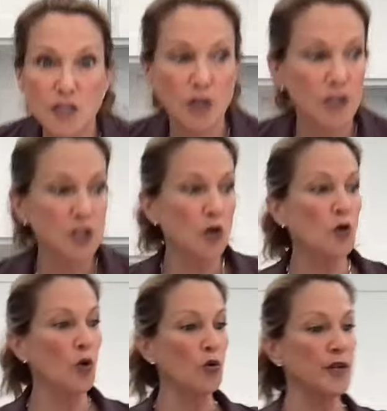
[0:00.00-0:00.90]
until it's
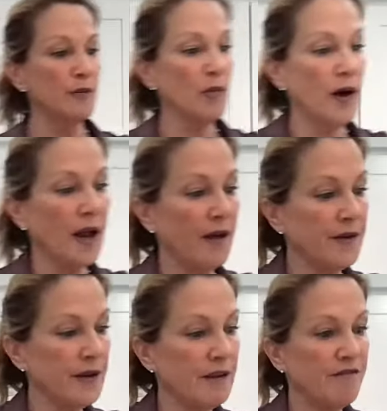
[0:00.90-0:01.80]
golden
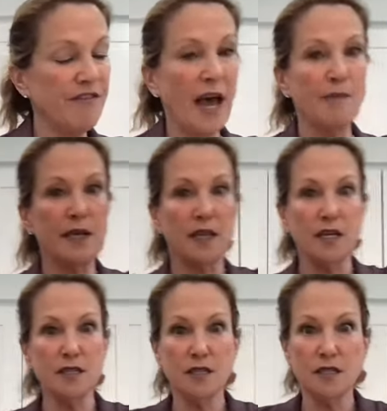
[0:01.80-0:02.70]
brown and
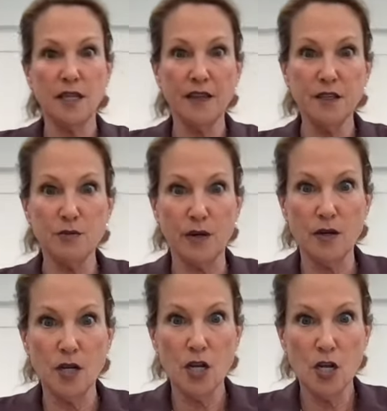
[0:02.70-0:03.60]
fabulous, like this one.
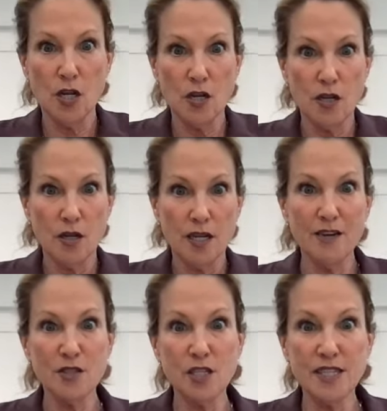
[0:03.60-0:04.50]

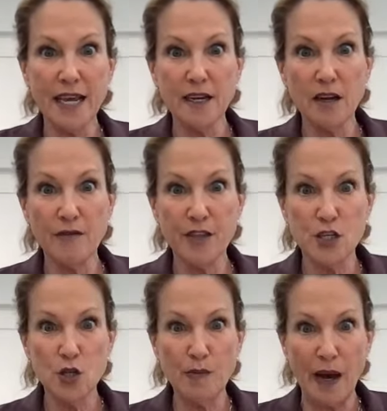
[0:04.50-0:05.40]
Here's the second of the
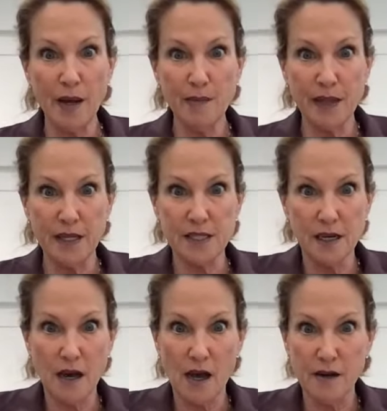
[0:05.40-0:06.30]
two pie plates
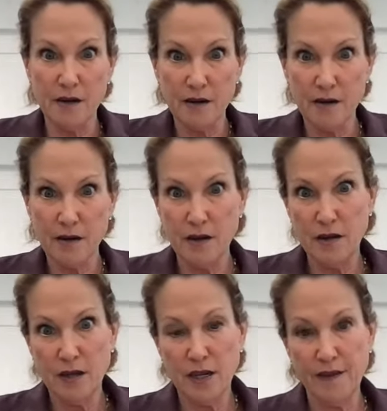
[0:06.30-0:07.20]
I got
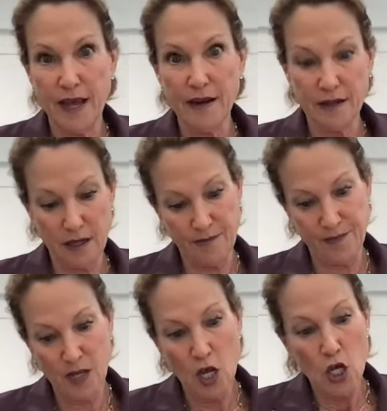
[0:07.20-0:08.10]
in that thing.
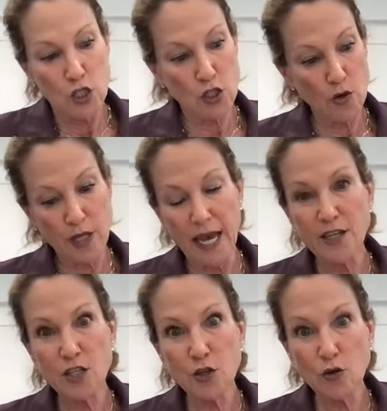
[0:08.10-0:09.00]
So the
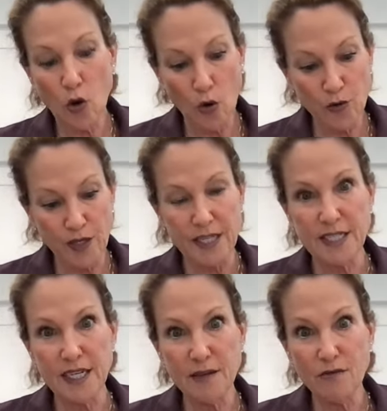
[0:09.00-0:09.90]
edges are golden.
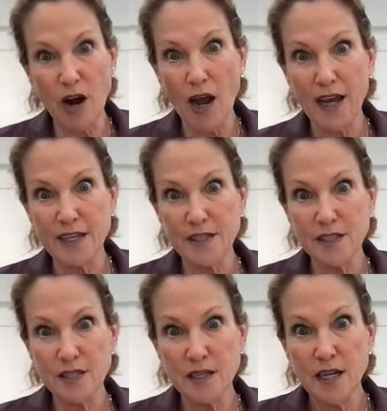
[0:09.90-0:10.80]
It didn't
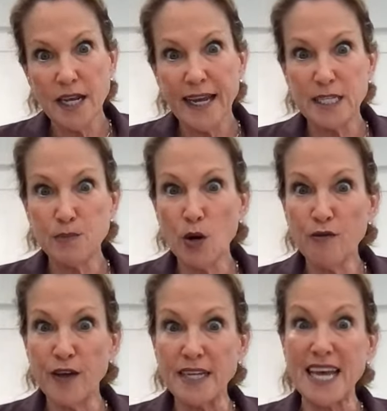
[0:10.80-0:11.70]
rise. It's
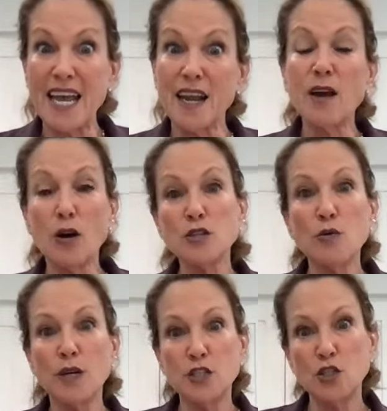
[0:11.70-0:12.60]
perfect. And I
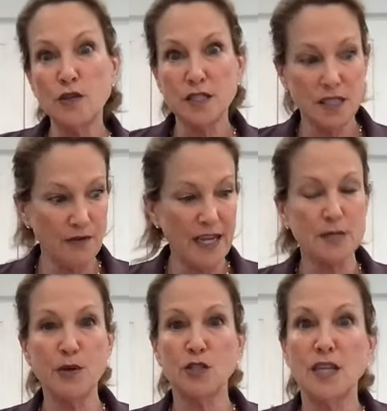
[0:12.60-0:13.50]
also wanted to do this in
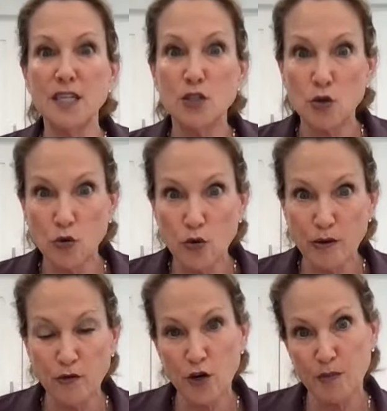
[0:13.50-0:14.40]
advance because it needs to cool
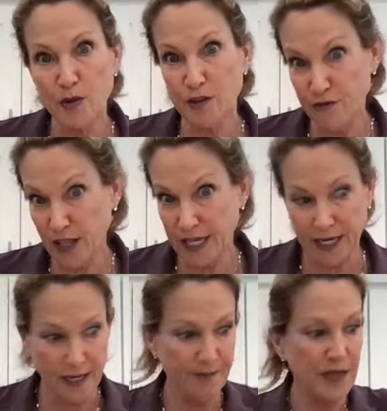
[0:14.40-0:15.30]
before you put the filling
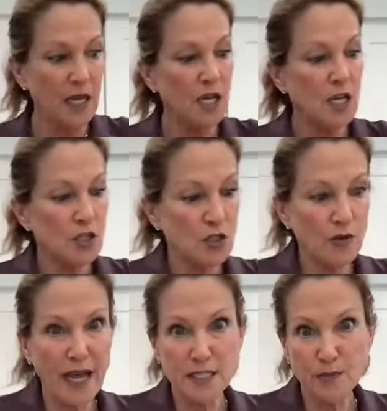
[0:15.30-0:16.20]
in it.
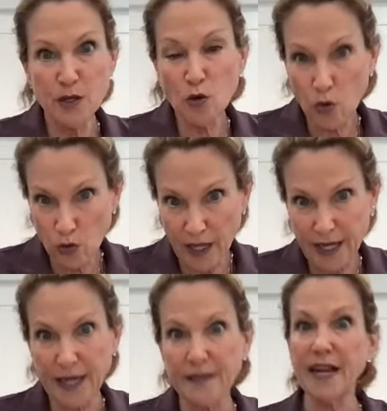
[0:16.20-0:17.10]
So that's been
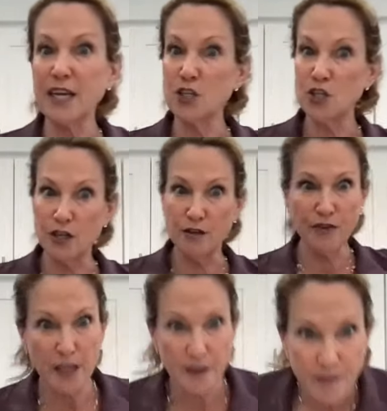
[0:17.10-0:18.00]
cooling, and then I can show you the
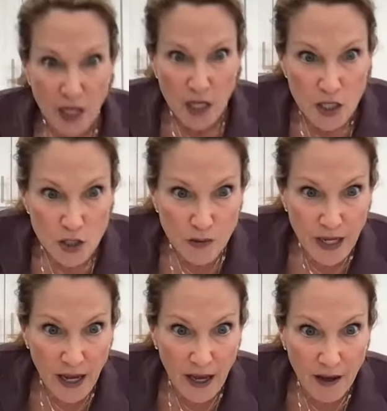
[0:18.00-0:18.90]
filling. Do
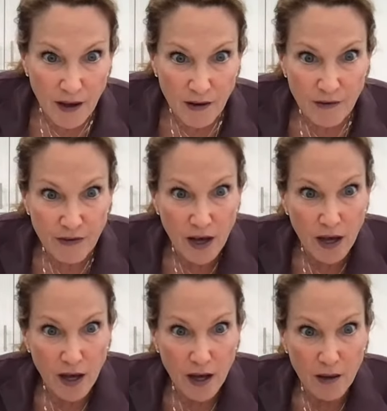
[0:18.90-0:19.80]
we have
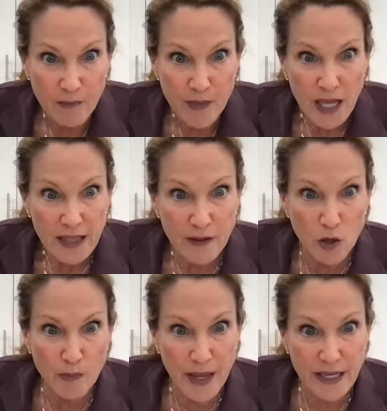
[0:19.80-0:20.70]
uh,
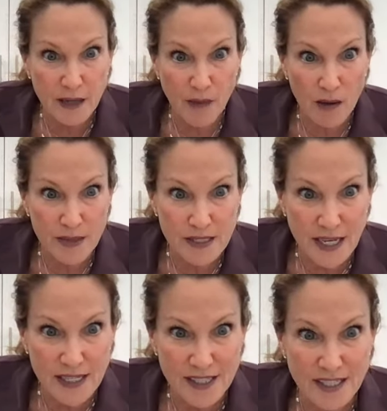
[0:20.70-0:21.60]
Little Baking Mama
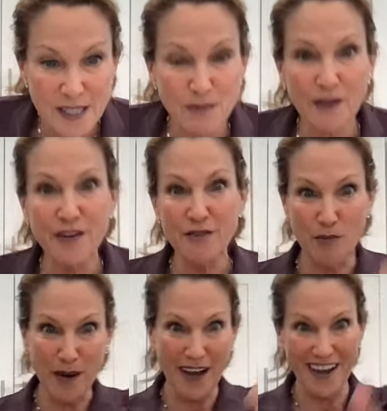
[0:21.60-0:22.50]
says, This is my
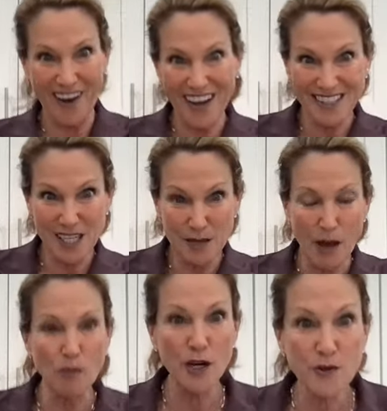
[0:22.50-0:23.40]
favorite pie.
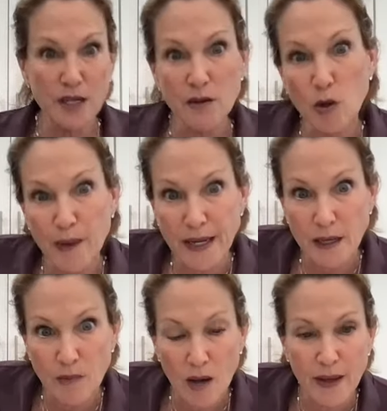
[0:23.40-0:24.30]
Awesome. I'm wondering, Little
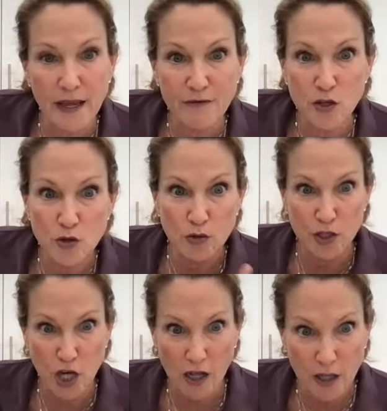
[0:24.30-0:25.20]
Baking Mama, if you do
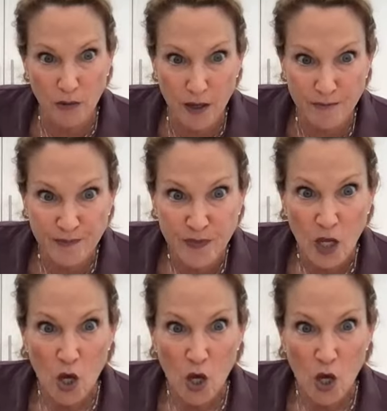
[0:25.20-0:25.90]
the chocolate one